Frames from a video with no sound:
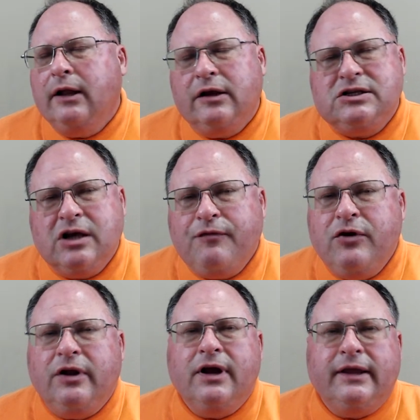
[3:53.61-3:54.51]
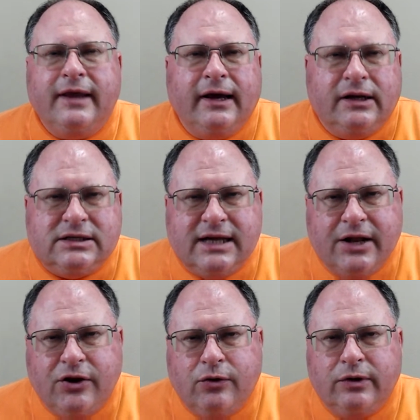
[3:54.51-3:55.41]
The stuff they're going to send
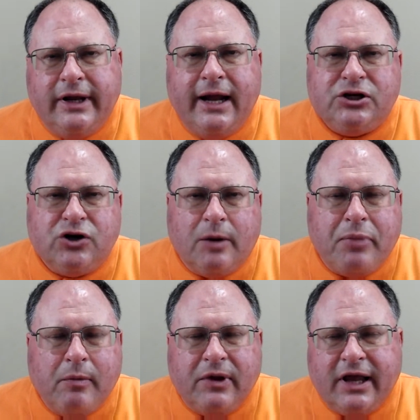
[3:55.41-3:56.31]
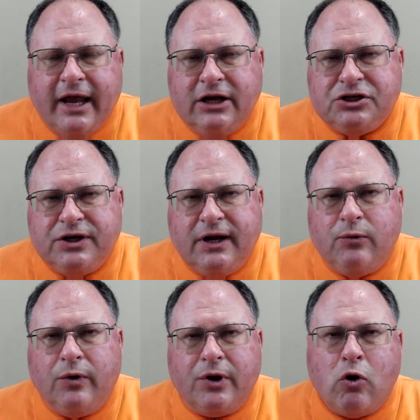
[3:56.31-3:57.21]
you, the HR publication or
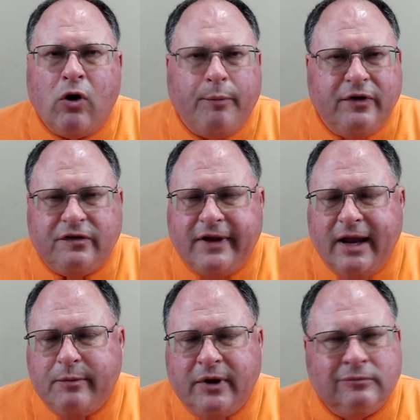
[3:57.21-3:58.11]
the corporate statement,